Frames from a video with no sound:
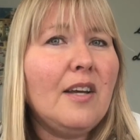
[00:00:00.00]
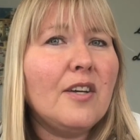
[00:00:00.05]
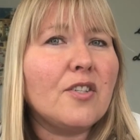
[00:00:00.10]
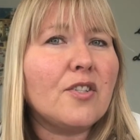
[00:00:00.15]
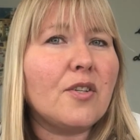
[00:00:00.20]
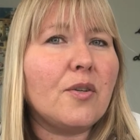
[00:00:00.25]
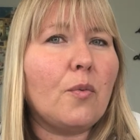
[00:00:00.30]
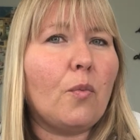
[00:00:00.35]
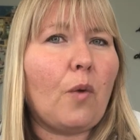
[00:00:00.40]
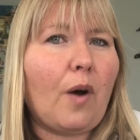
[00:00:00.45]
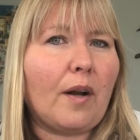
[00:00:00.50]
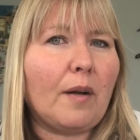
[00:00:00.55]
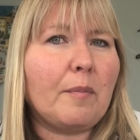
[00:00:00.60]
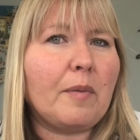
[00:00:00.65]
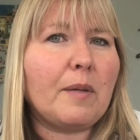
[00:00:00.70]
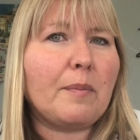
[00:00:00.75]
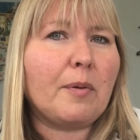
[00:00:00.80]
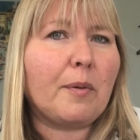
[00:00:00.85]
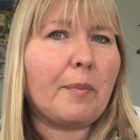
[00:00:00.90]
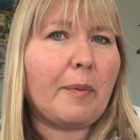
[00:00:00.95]
So you want to
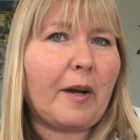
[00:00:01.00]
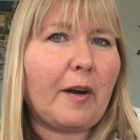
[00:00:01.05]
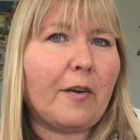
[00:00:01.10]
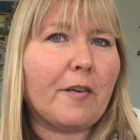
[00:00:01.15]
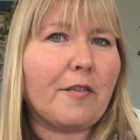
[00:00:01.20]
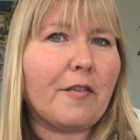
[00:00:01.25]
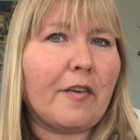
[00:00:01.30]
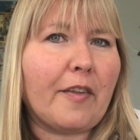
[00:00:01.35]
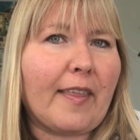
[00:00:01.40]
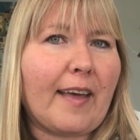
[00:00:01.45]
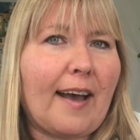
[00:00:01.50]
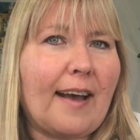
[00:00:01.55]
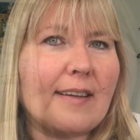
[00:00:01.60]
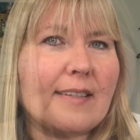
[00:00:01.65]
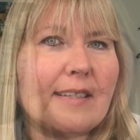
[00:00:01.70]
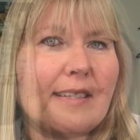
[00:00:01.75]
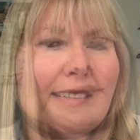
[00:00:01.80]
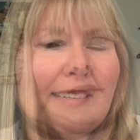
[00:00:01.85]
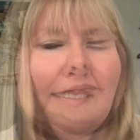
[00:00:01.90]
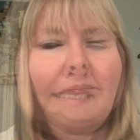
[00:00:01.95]
be prepared for
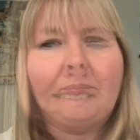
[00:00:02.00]
that.